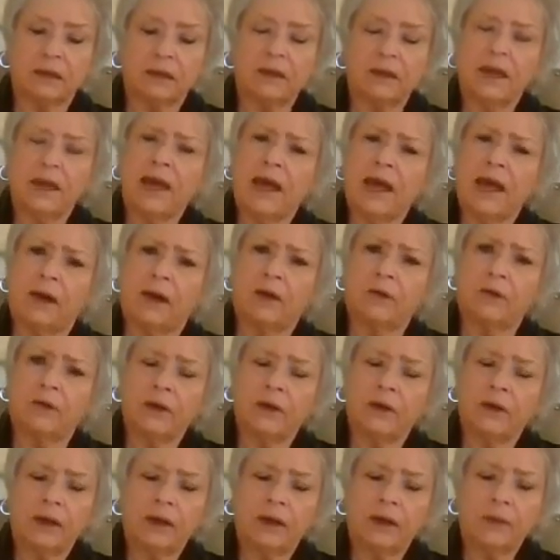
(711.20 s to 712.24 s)
Now,
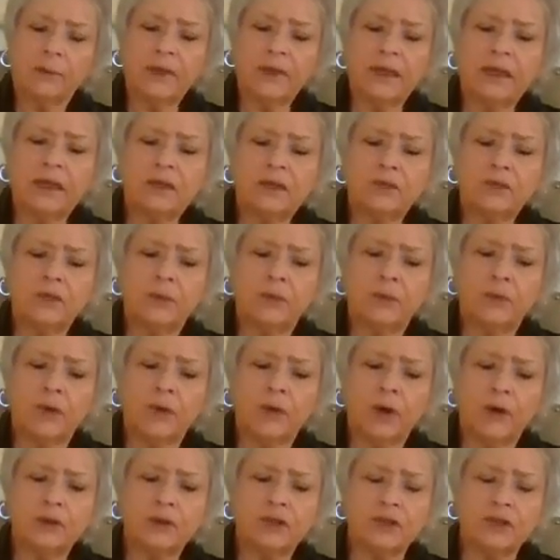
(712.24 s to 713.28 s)
begin to
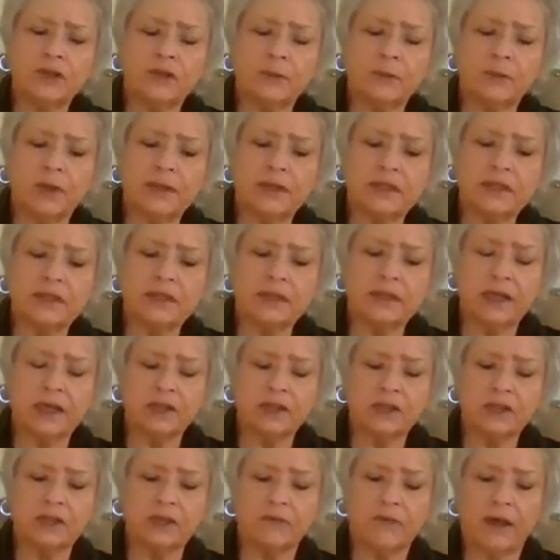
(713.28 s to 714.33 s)
approach the
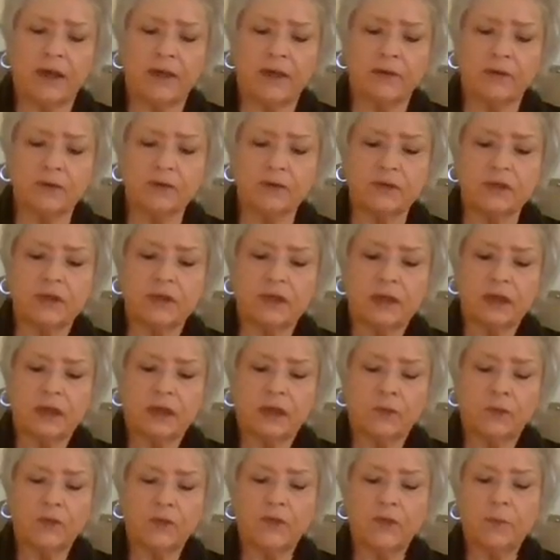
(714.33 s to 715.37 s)
presentation of others
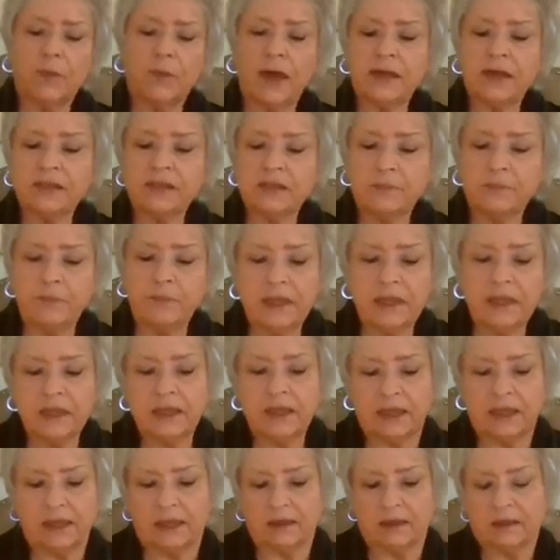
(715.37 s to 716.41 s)
with a
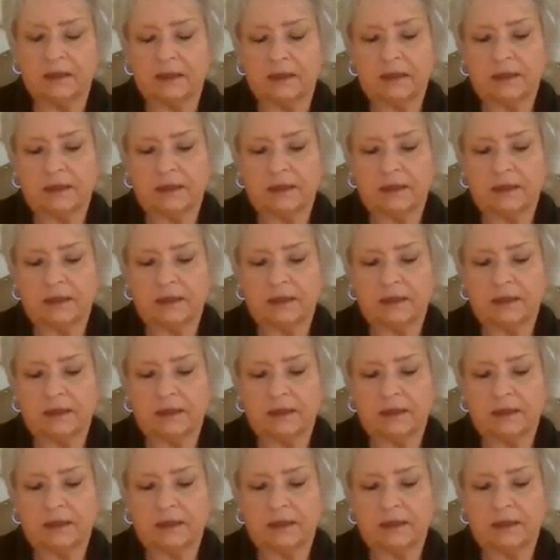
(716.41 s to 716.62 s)
possibility